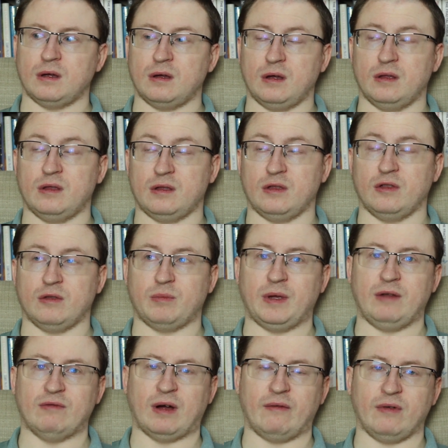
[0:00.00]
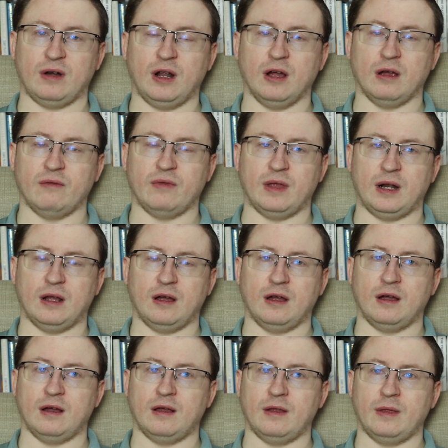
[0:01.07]
and there's been rather a lot over
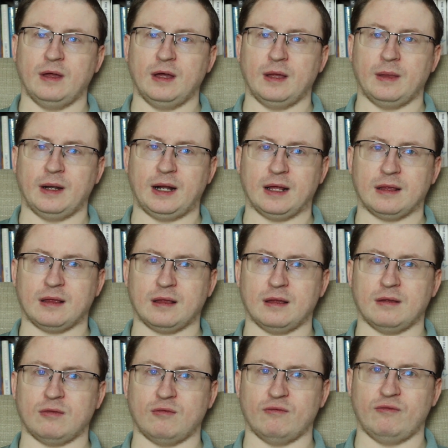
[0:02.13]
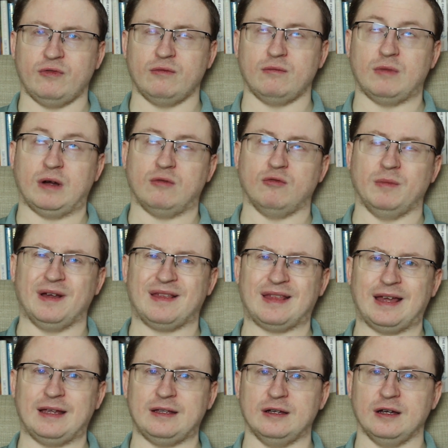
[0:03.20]
the last almost
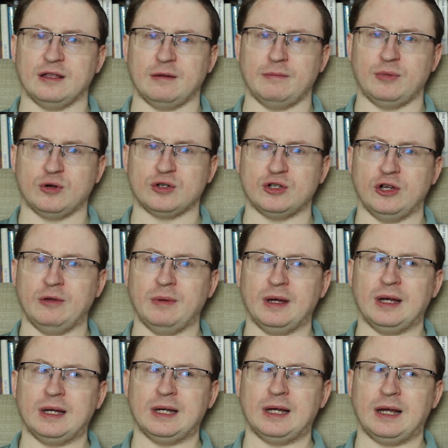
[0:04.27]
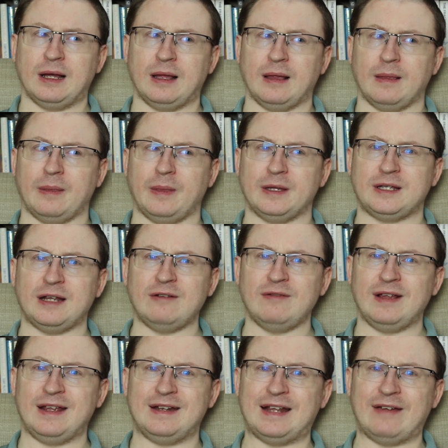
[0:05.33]
10 years on BookTube. They're
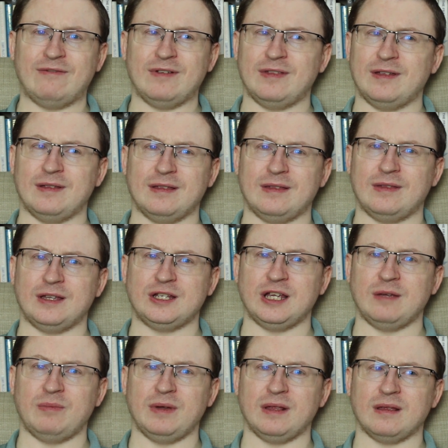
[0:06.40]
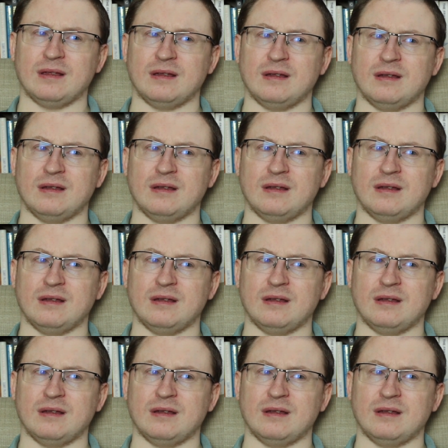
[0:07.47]
generally never the cheapest.